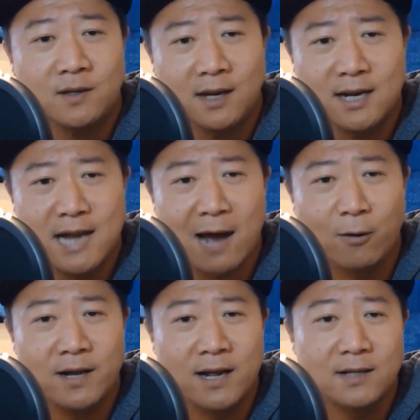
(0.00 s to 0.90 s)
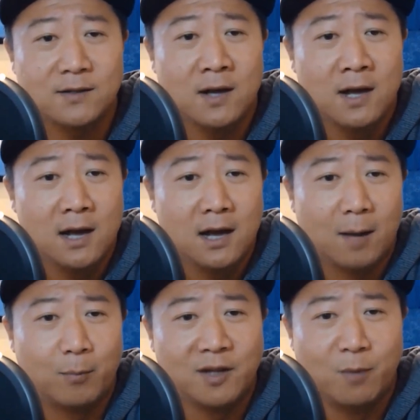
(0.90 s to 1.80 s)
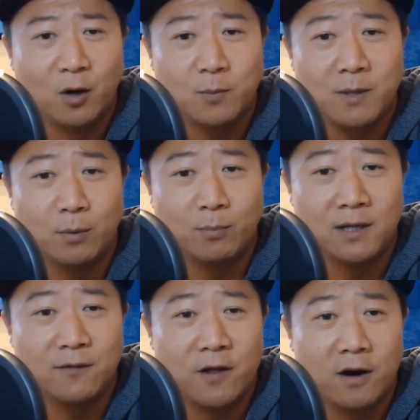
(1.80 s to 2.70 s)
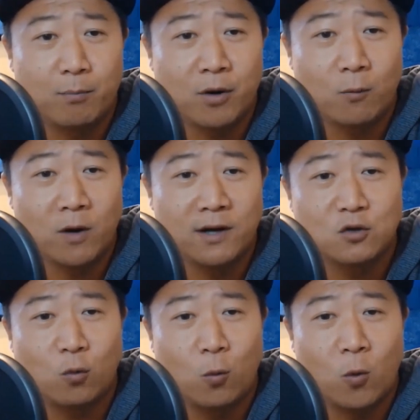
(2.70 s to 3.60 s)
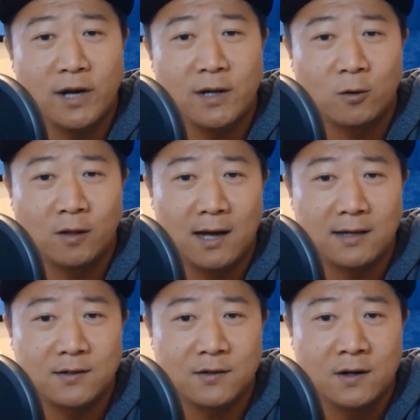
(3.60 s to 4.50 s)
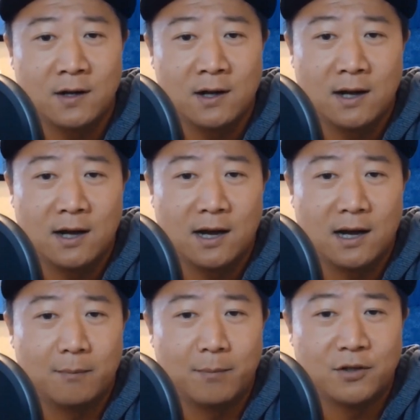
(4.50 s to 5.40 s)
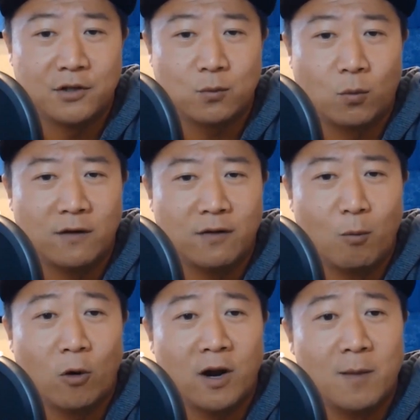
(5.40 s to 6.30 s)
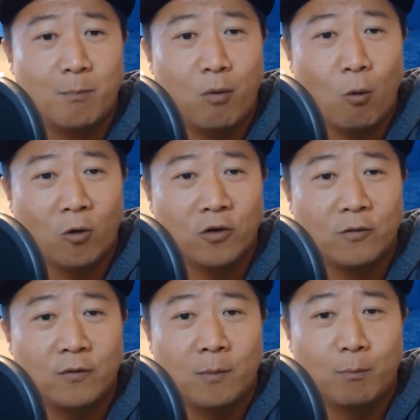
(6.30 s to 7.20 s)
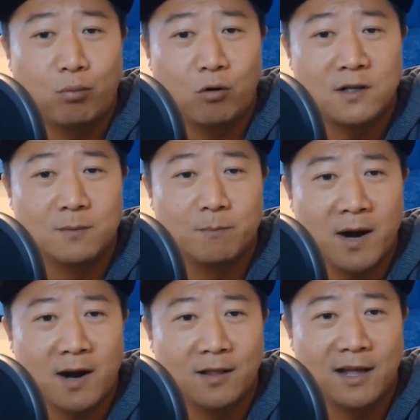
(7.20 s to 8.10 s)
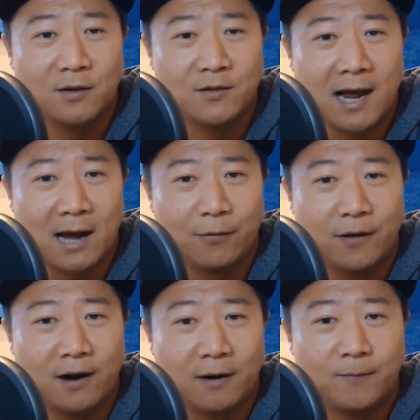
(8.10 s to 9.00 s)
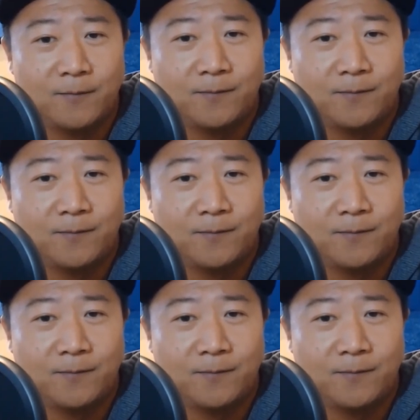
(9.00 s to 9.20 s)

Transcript: Nowadays, I believe most people believe their print run is 20 or less. But just one of the more important Prism parallels out there.